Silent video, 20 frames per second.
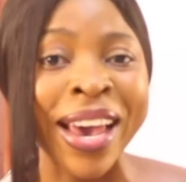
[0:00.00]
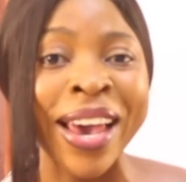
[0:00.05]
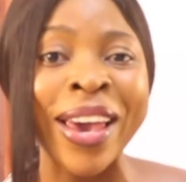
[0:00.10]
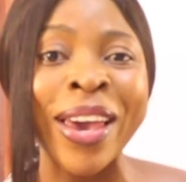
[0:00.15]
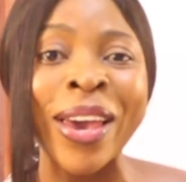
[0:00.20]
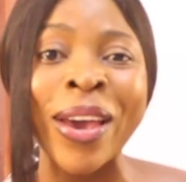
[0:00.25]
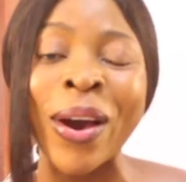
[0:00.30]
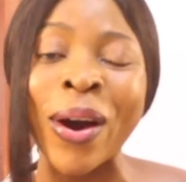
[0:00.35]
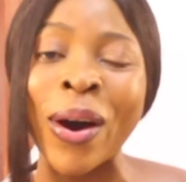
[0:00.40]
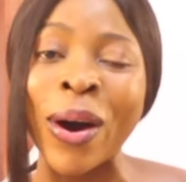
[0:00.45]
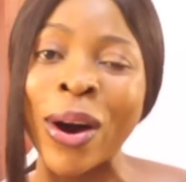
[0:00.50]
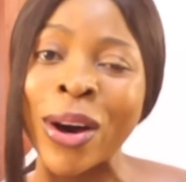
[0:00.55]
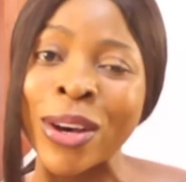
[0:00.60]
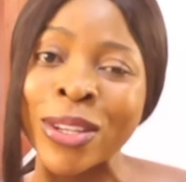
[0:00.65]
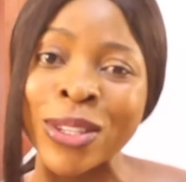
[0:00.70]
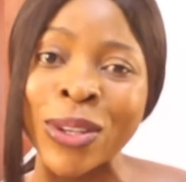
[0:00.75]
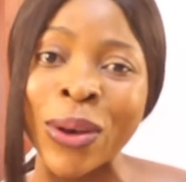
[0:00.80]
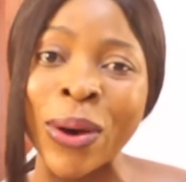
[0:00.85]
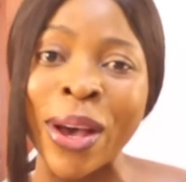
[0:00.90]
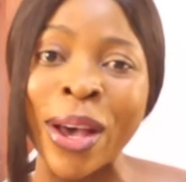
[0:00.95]
It
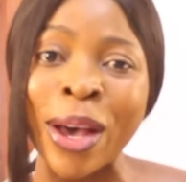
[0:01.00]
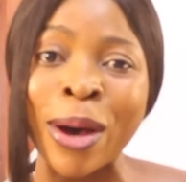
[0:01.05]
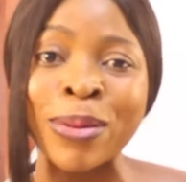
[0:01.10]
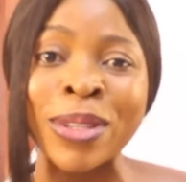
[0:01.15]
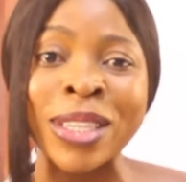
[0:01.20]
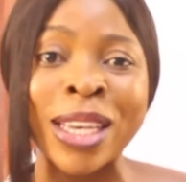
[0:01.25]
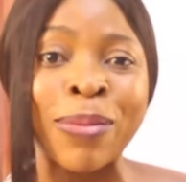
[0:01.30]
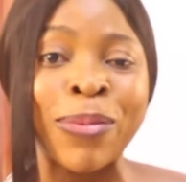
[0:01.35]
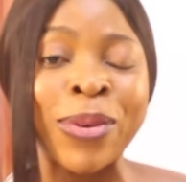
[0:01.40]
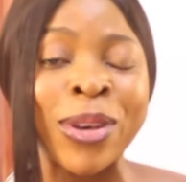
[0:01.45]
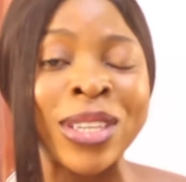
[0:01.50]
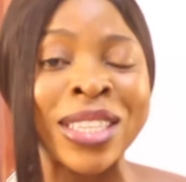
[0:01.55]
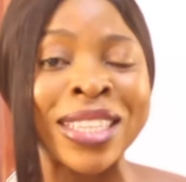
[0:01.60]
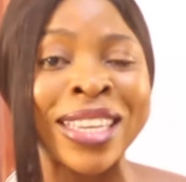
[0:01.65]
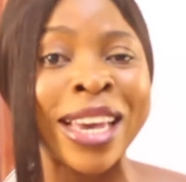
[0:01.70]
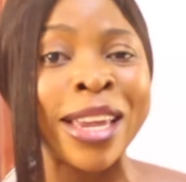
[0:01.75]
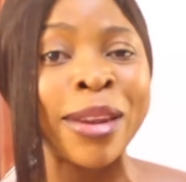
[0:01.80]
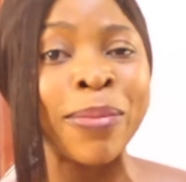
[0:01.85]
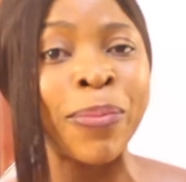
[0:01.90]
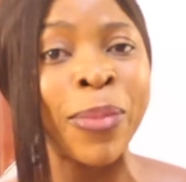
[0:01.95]
also helps keep your
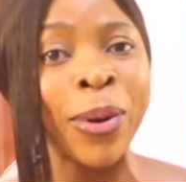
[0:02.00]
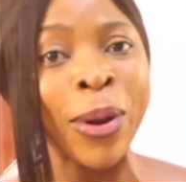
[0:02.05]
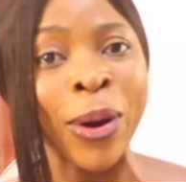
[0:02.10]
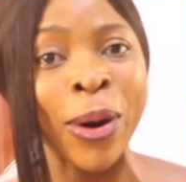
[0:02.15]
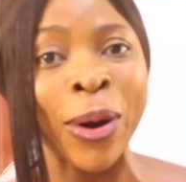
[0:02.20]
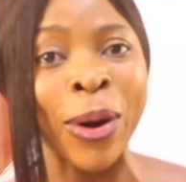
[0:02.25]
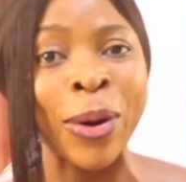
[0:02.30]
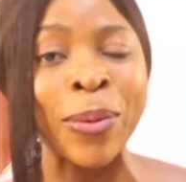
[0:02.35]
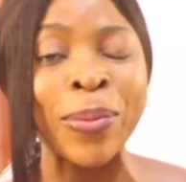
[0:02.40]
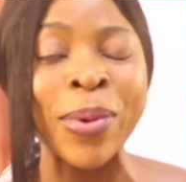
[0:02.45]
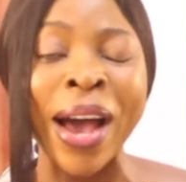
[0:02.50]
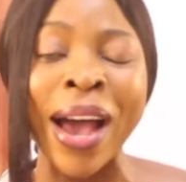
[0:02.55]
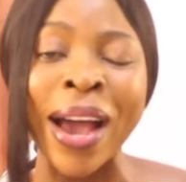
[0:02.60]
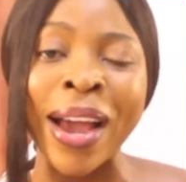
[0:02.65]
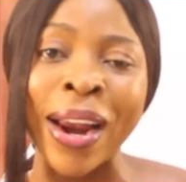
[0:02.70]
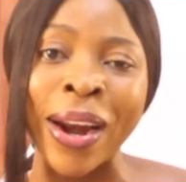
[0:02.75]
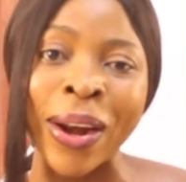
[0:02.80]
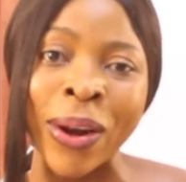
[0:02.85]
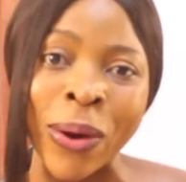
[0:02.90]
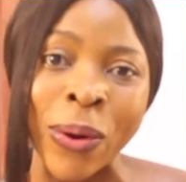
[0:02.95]
skin plump,
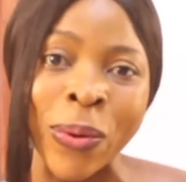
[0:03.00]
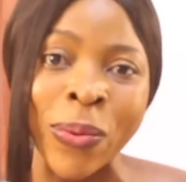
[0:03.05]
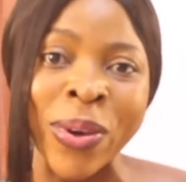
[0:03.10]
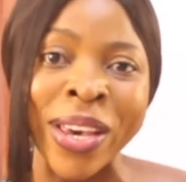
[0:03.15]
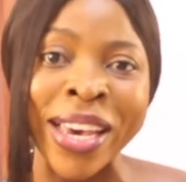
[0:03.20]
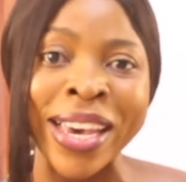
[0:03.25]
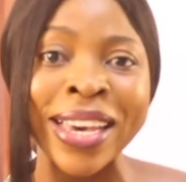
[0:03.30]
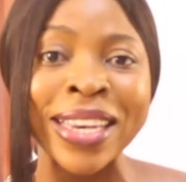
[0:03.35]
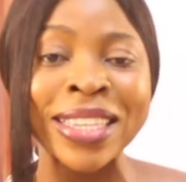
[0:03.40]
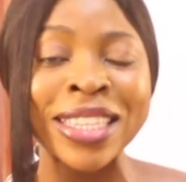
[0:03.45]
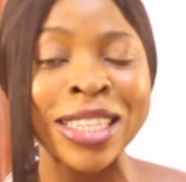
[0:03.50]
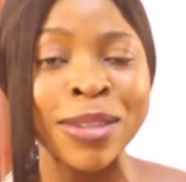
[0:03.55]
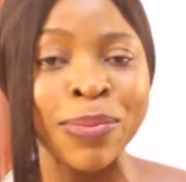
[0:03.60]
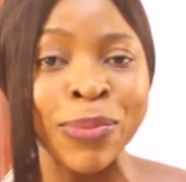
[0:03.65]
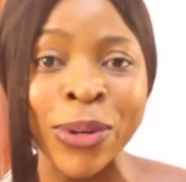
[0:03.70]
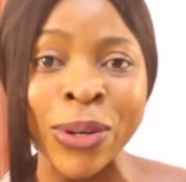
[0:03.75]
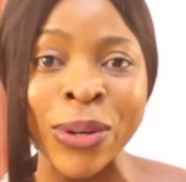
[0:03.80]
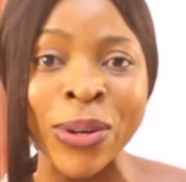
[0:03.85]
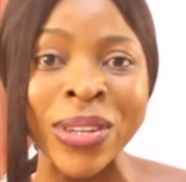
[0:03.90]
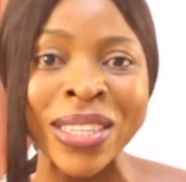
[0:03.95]
glowy,
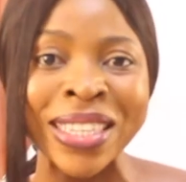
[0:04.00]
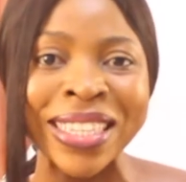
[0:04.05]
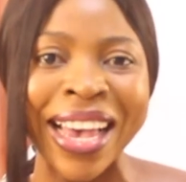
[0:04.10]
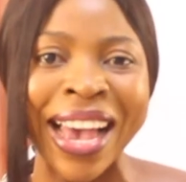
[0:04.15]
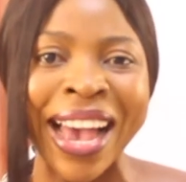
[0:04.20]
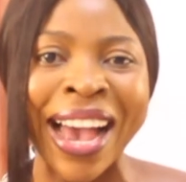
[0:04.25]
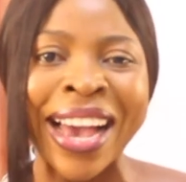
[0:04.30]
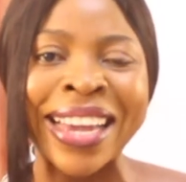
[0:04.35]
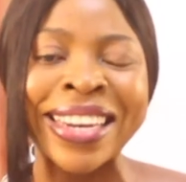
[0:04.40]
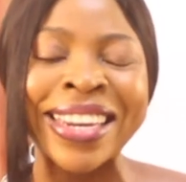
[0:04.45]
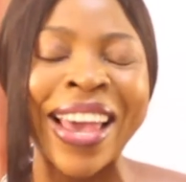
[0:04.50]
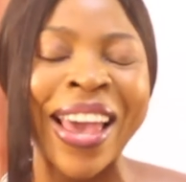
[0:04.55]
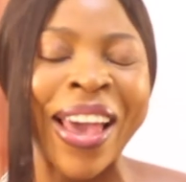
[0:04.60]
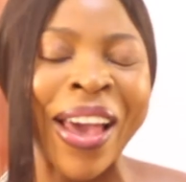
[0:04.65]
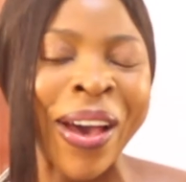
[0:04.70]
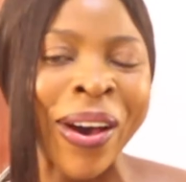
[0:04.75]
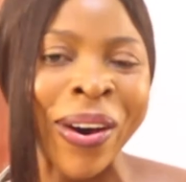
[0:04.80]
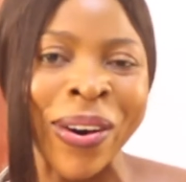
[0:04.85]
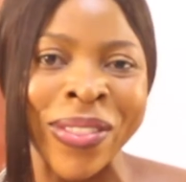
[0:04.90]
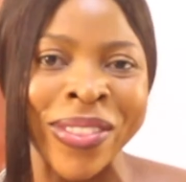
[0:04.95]
smooth
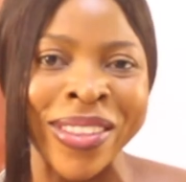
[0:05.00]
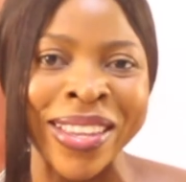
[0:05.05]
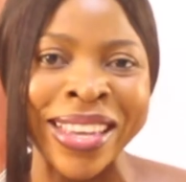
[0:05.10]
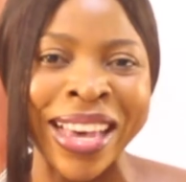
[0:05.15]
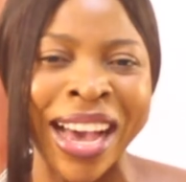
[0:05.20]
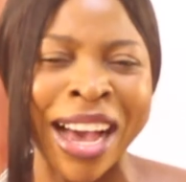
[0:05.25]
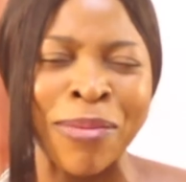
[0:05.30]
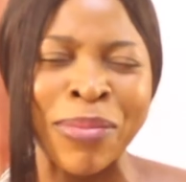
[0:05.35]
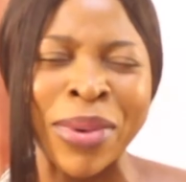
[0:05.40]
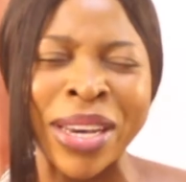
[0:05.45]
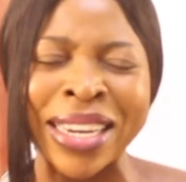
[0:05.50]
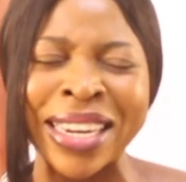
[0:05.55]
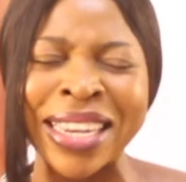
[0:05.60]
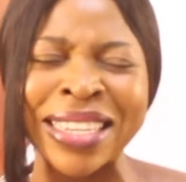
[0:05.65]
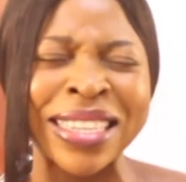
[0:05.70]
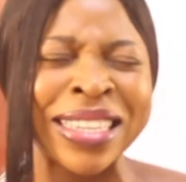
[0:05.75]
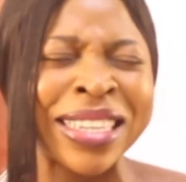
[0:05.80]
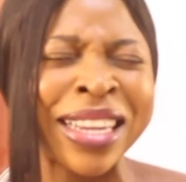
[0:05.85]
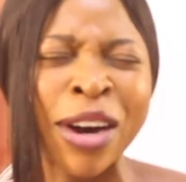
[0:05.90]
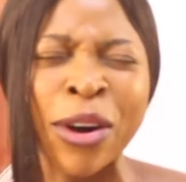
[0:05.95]
and healthy. I mean,
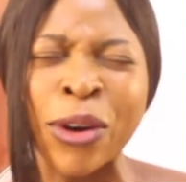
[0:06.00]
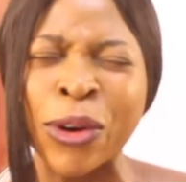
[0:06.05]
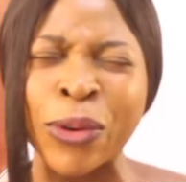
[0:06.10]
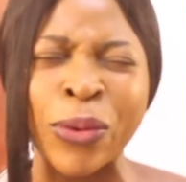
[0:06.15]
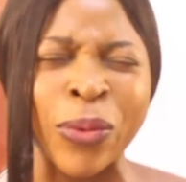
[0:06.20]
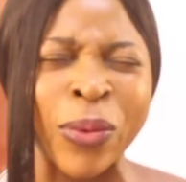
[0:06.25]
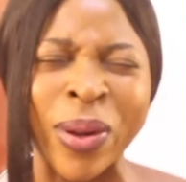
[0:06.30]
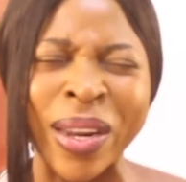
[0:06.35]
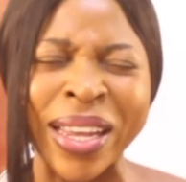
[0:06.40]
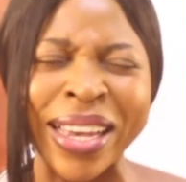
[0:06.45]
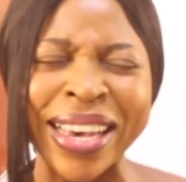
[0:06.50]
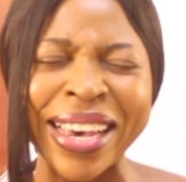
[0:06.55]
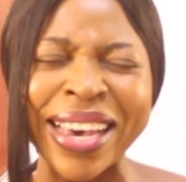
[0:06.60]
isn't that cool?